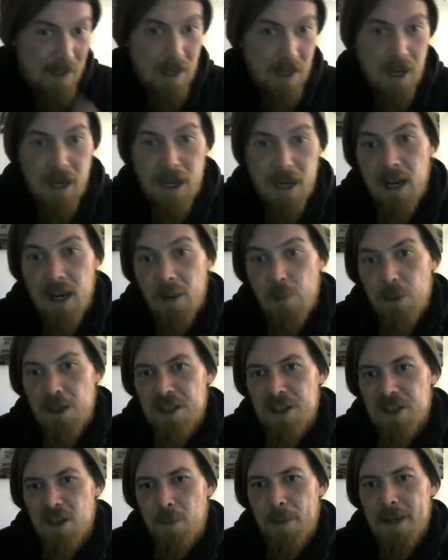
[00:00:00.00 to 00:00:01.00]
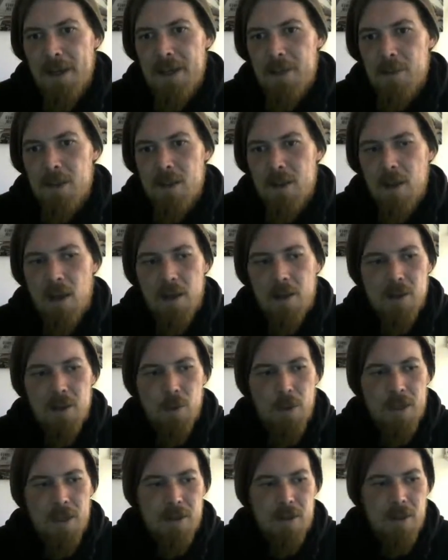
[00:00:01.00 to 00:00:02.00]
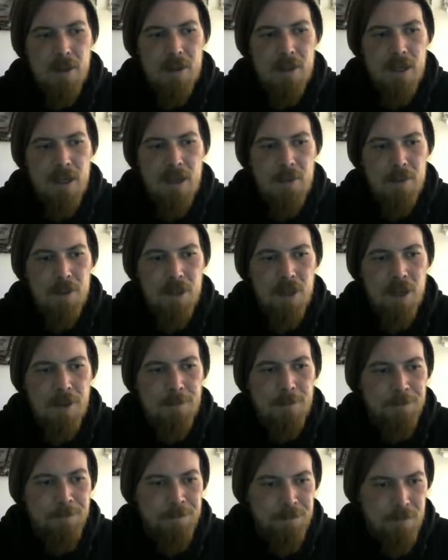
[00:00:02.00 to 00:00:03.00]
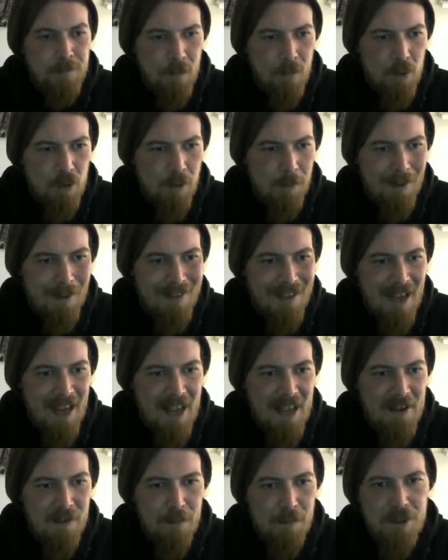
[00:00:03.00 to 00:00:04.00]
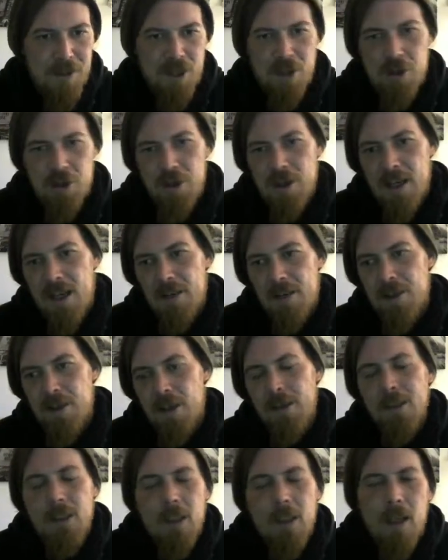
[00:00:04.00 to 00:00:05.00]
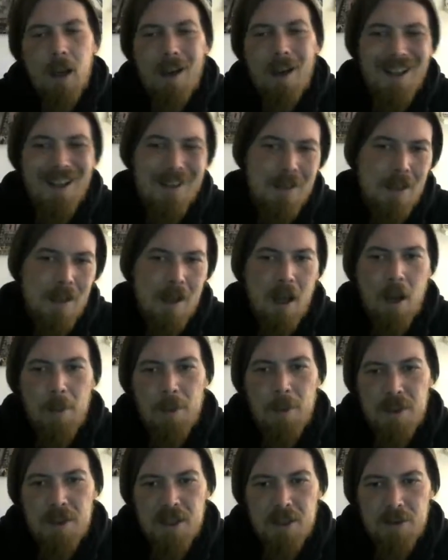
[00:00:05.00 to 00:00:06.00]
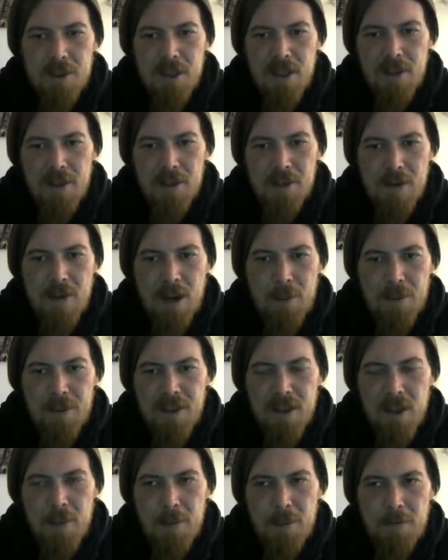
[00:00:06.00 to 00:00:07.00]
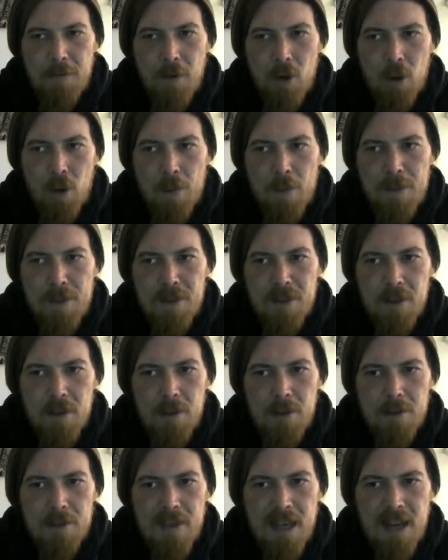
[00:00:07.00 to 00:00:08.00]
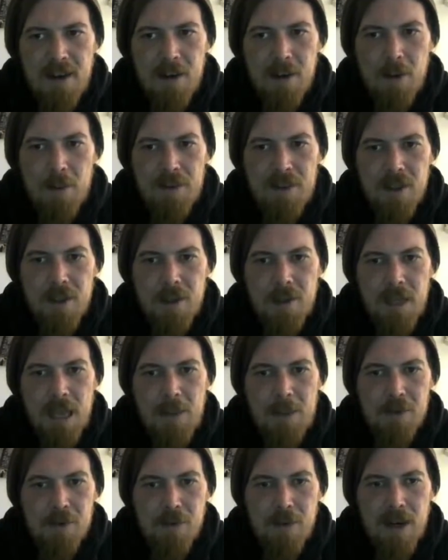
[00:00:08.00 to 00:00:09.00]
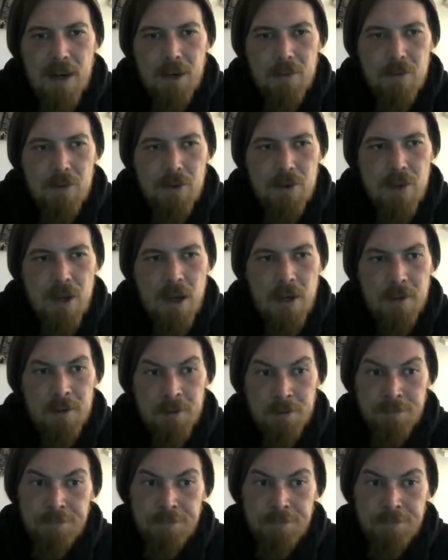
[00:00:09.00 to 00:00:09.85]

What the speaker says: We could still make some slight tweaks to the team. So we dropped down to 8th position now. So, I mean, we can still turn this around. We've done it before. We've been 2-0 down and we turn games around. So,